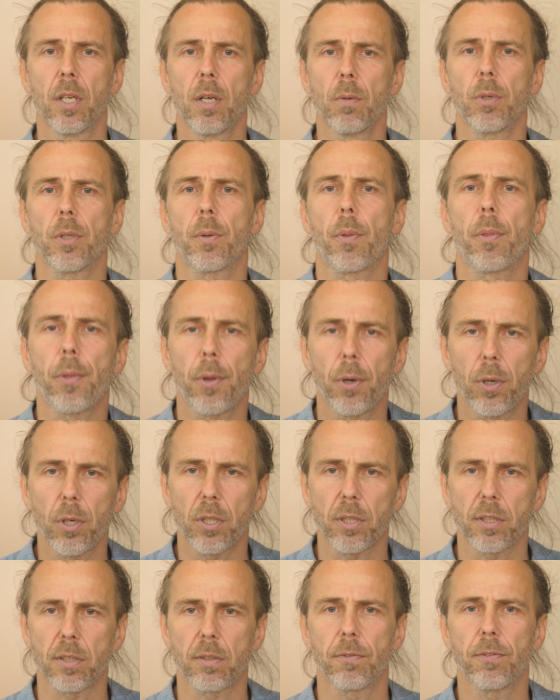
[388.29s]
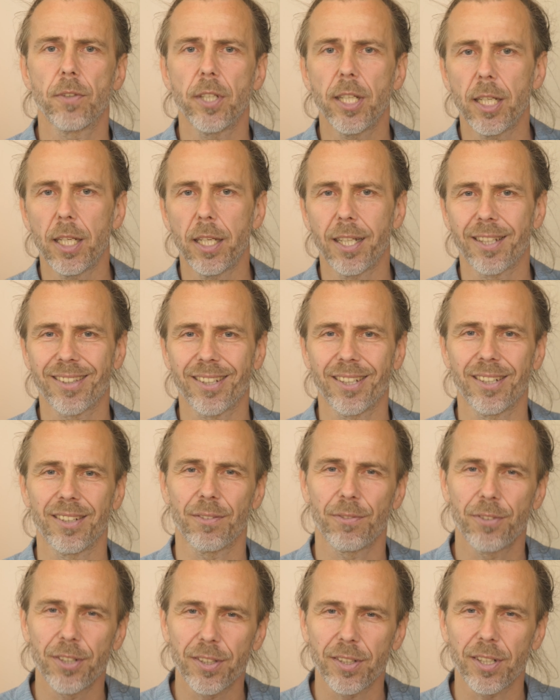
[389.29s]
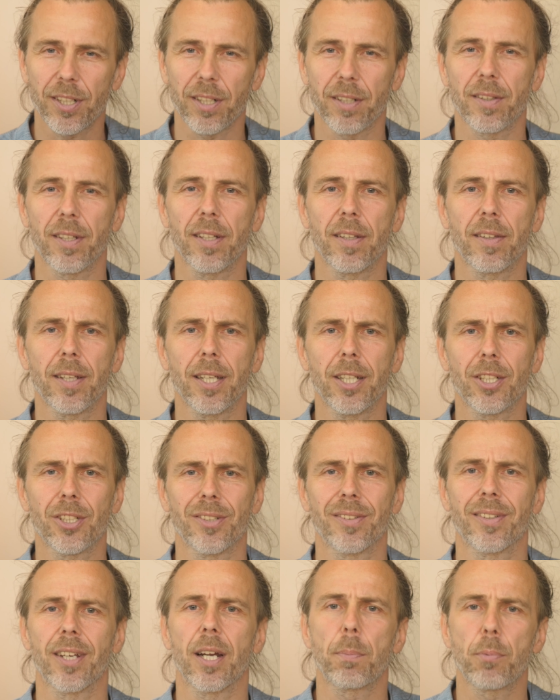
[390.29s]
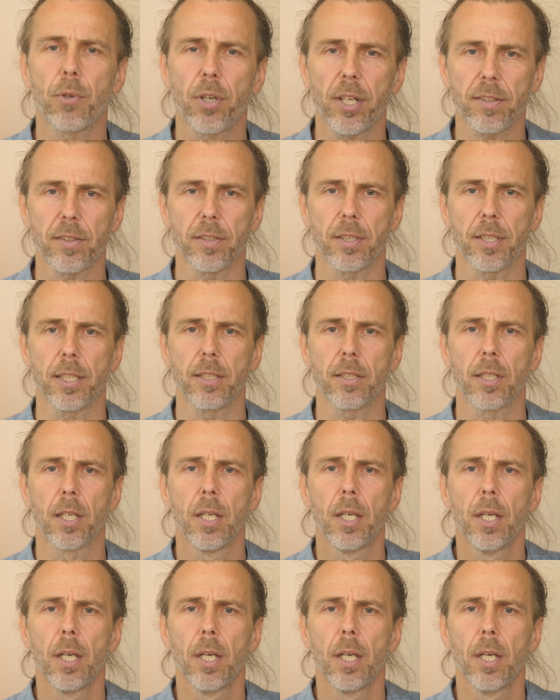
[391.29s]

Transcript: What thoughts, feelings and physical sensations are present, and